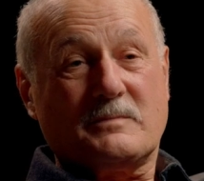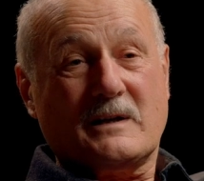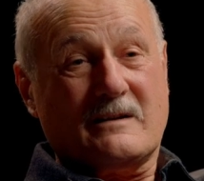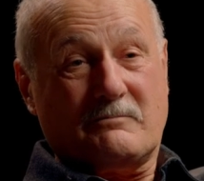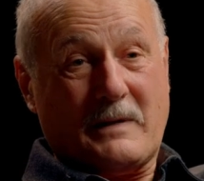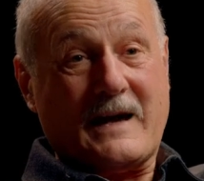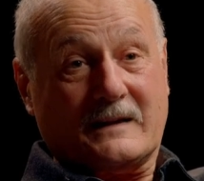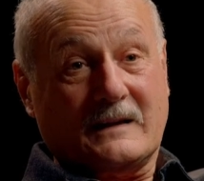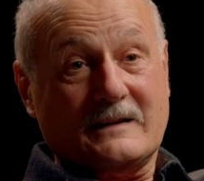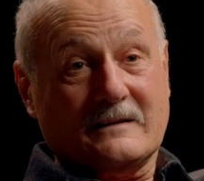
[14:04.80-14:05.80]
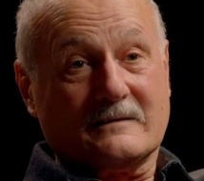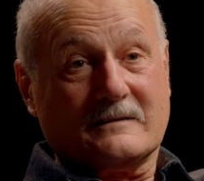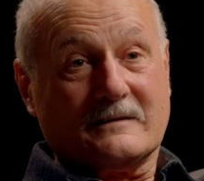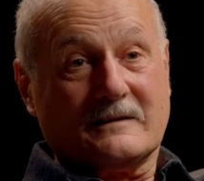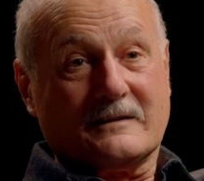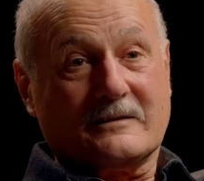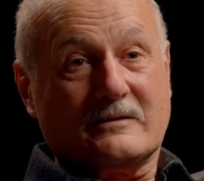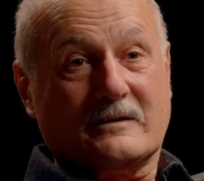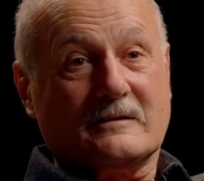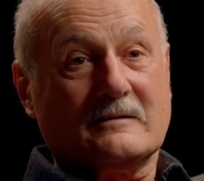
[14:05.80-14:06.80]
behave badly.
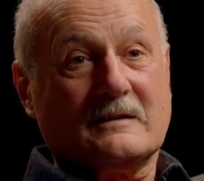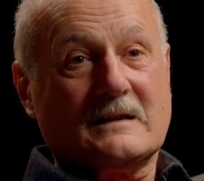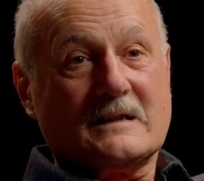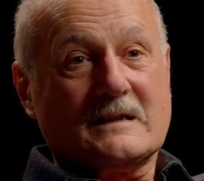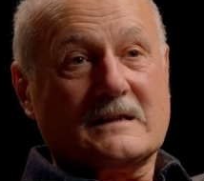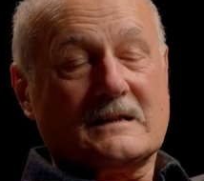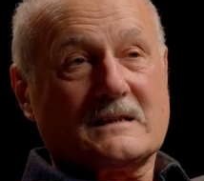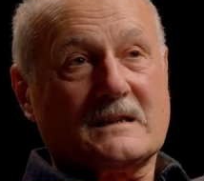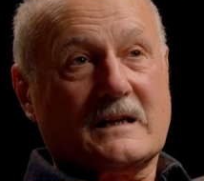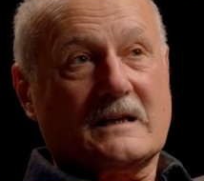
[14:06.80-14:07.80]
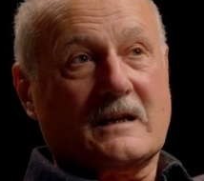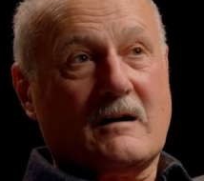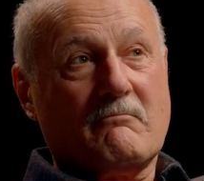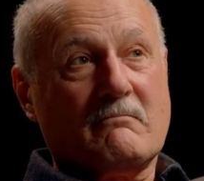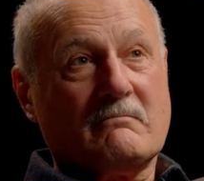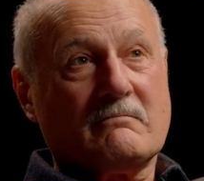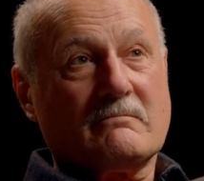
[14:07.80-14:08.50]
You know, it's like um,